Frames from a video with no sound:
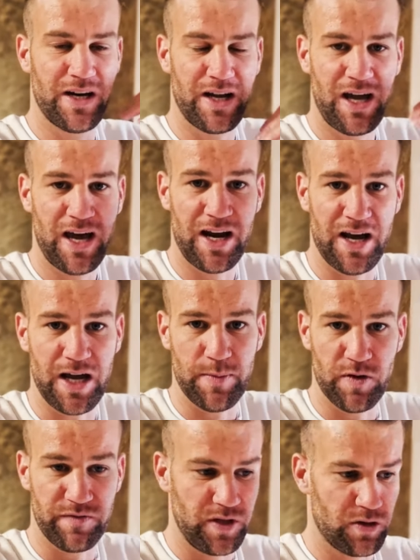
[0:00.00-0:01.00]
ahead I
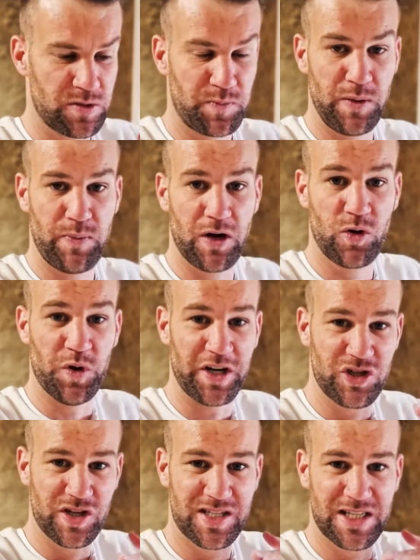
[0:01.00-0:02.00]
am of those people who are just